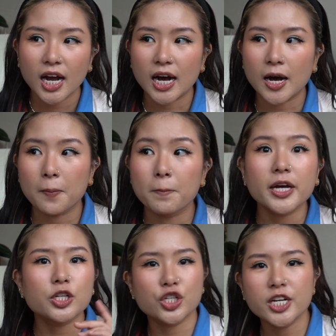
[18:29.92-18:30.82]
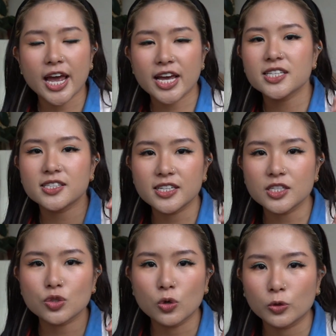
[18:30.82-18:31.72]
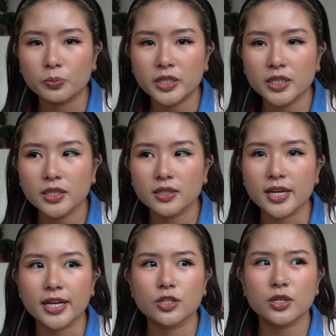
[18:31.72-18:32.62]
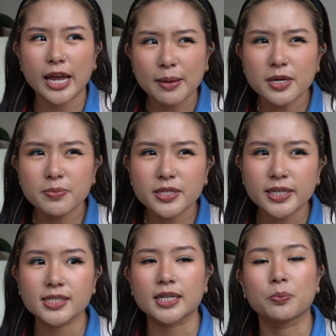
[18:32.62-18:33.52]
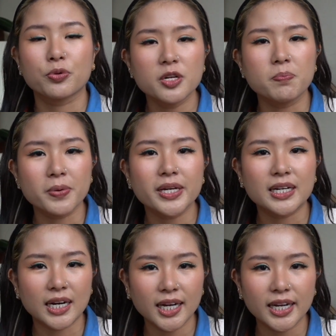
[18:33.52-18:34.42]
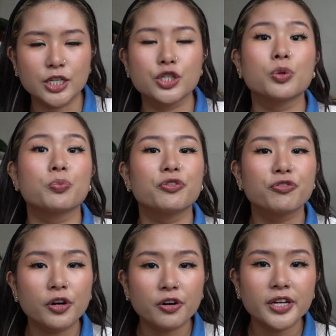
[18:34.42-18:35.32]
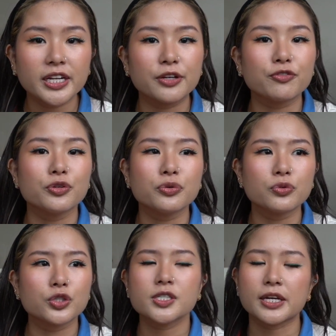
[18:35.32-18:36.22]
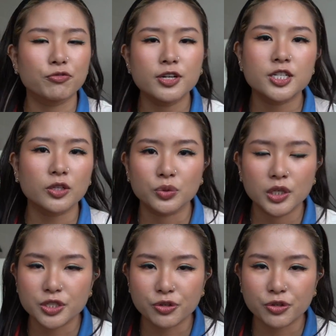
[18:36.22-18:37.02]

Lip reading: but she has since told me that Airbnb takes like a pretty big cut, and she would prefer it if you just like reached out to her